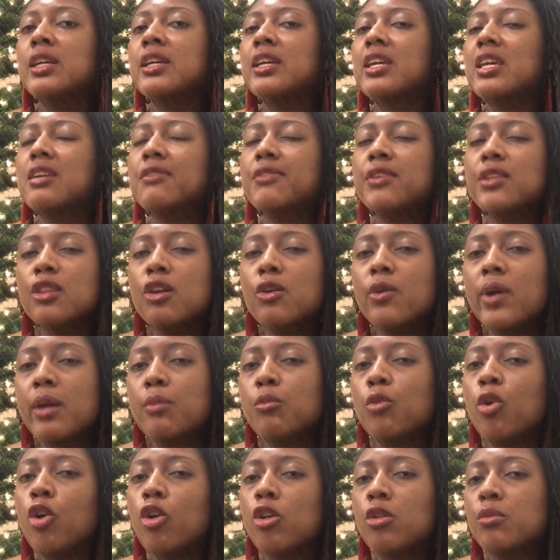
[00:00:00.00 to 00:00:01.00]
even though I'm
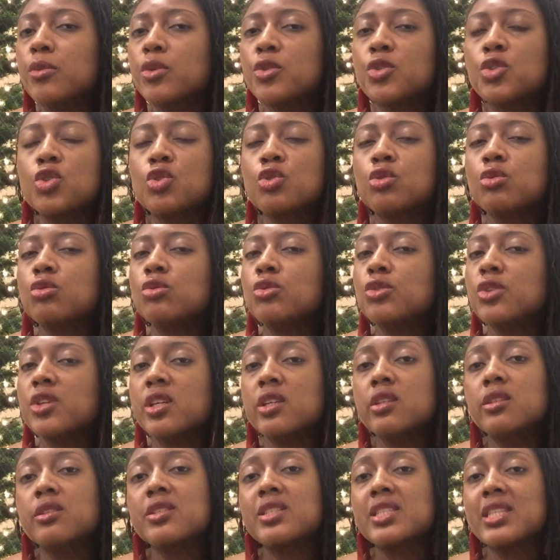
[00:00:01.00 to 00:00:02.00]
almost 2
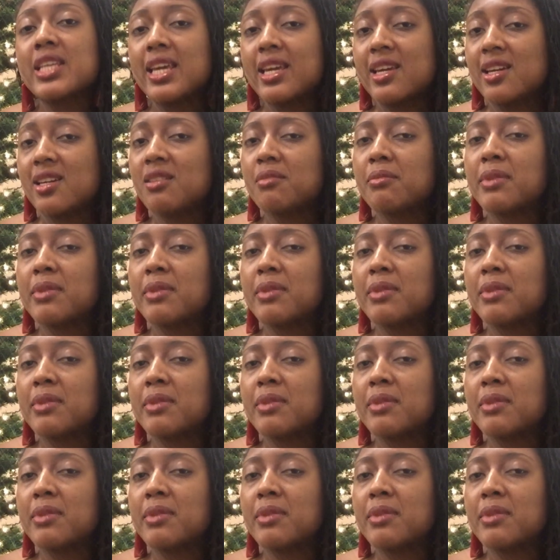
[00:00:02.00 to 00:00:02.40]
years in,